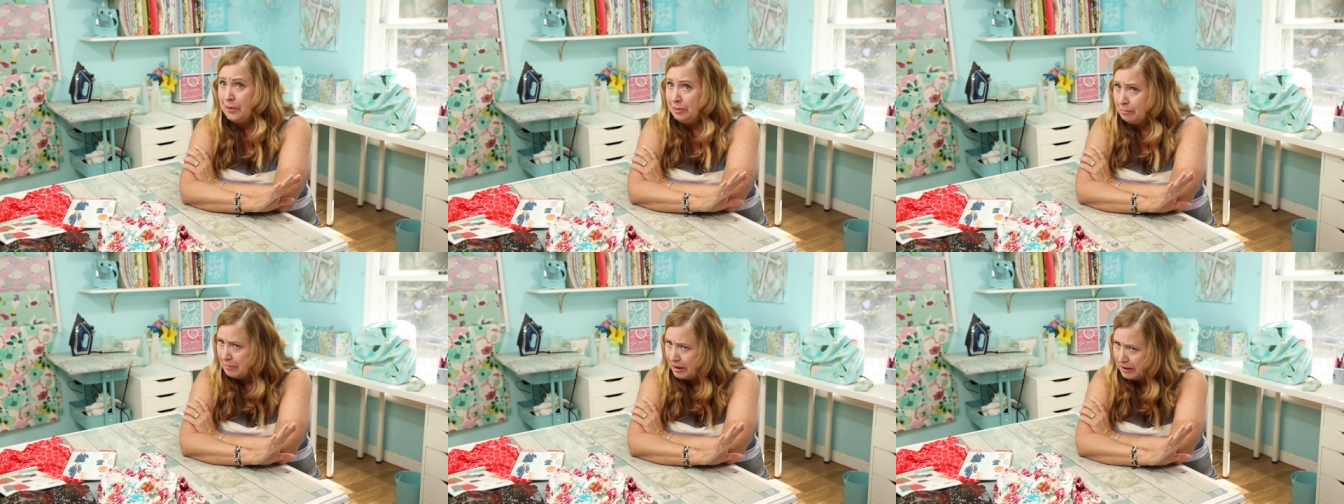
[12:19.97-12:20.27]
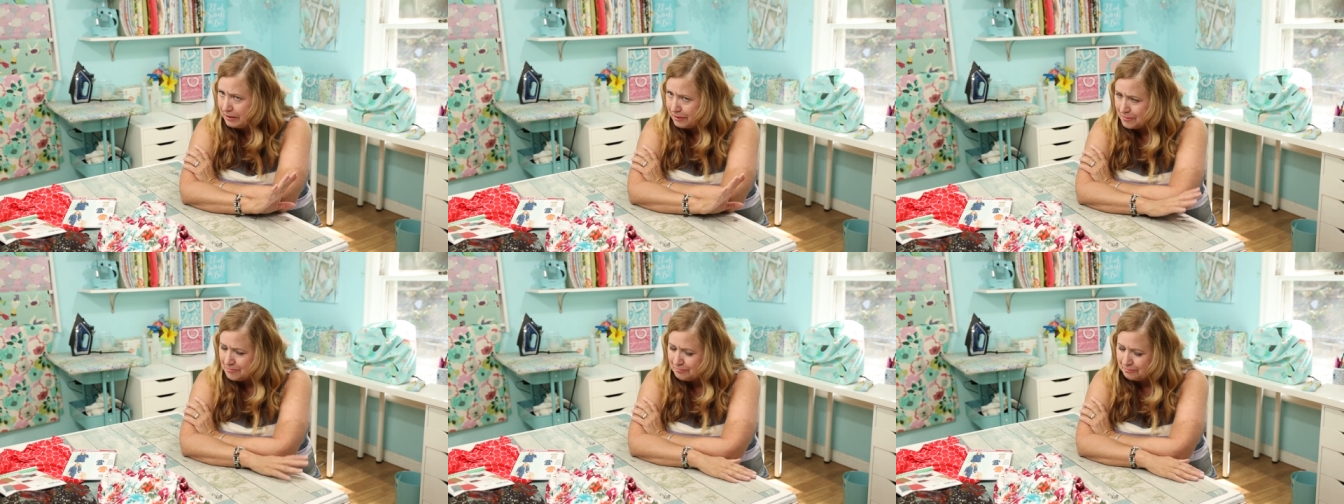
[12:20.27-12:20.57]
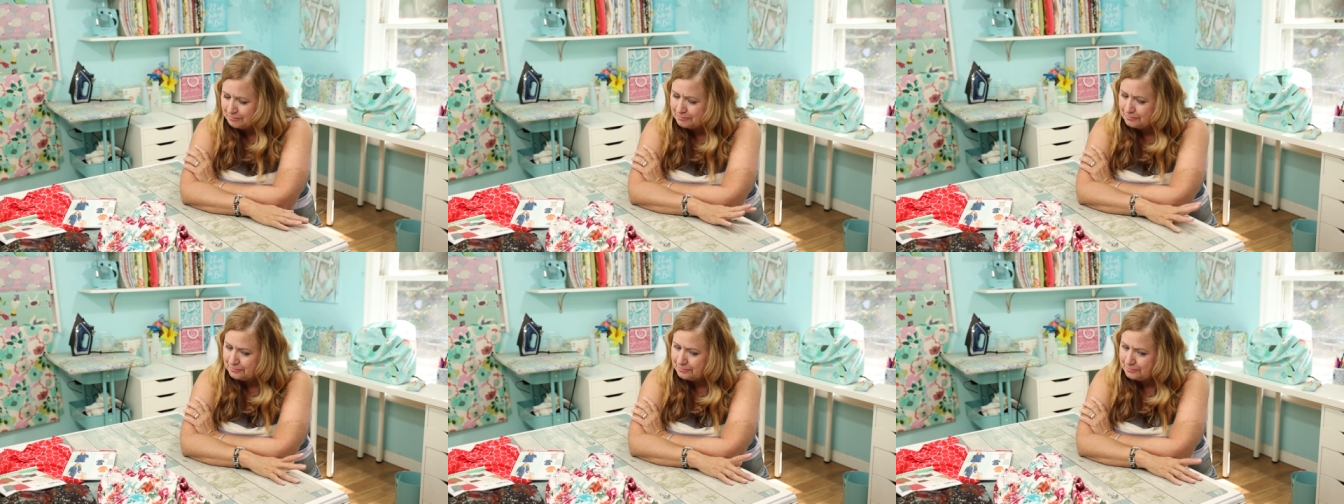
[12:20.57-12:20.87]
with makeup.
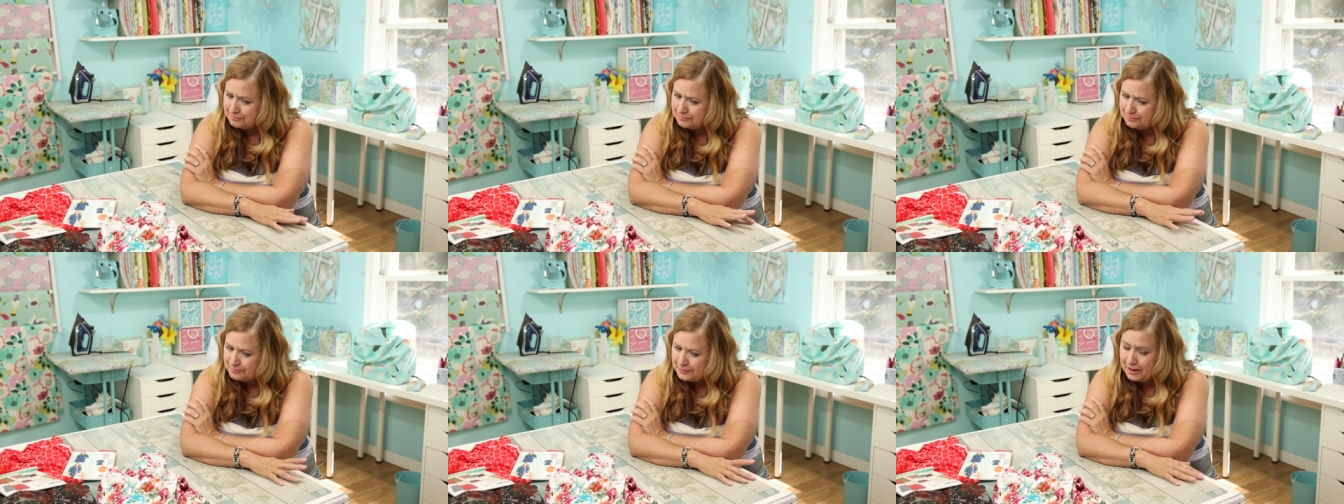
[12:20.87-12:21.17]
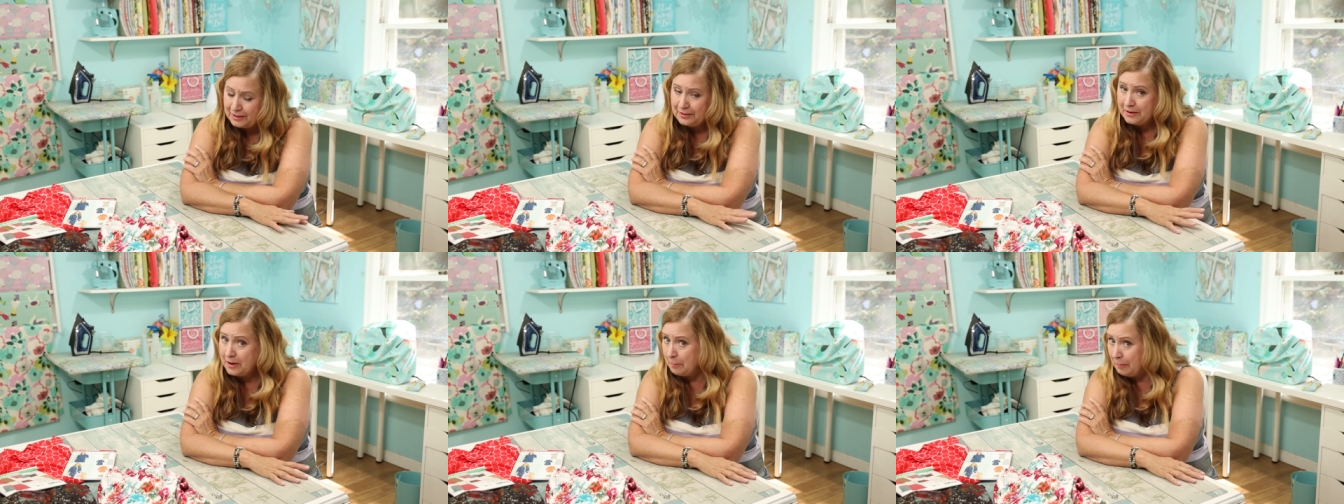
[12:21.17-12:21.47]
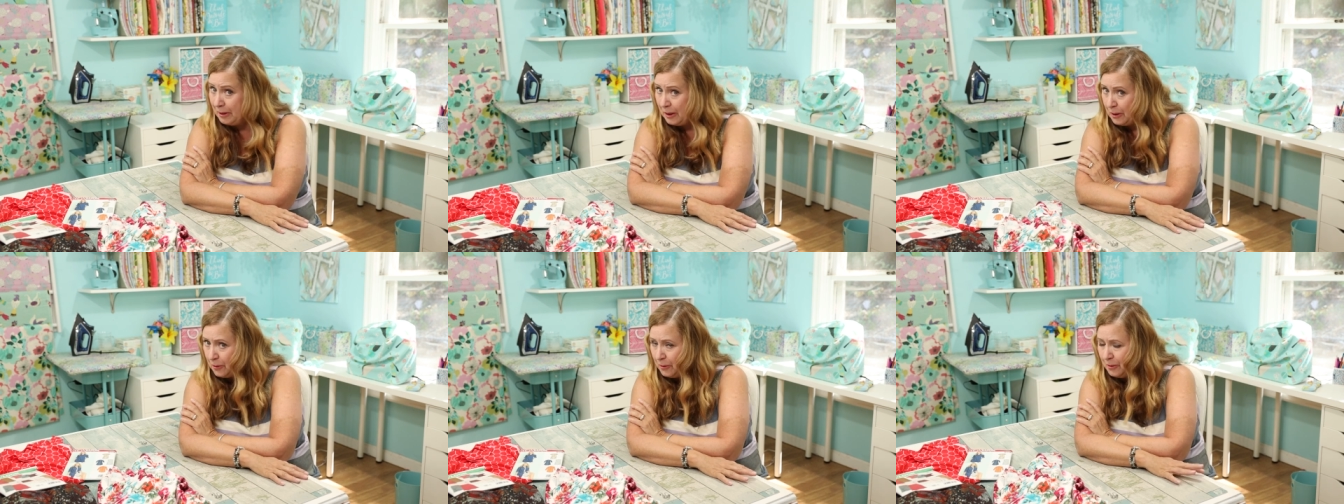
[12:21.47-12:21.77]
I like
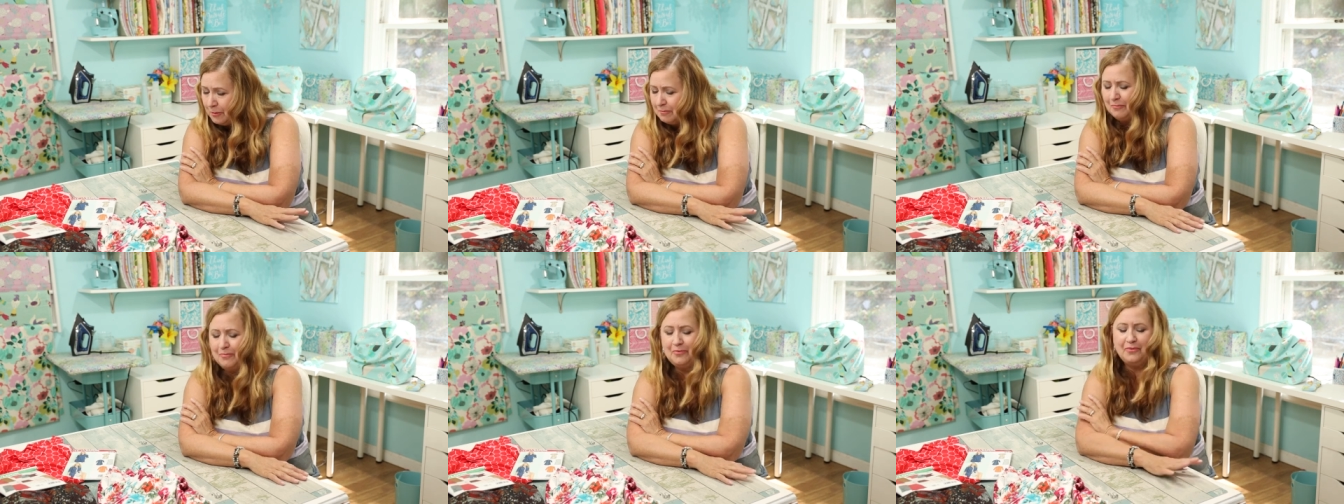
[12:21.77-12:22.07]
it better.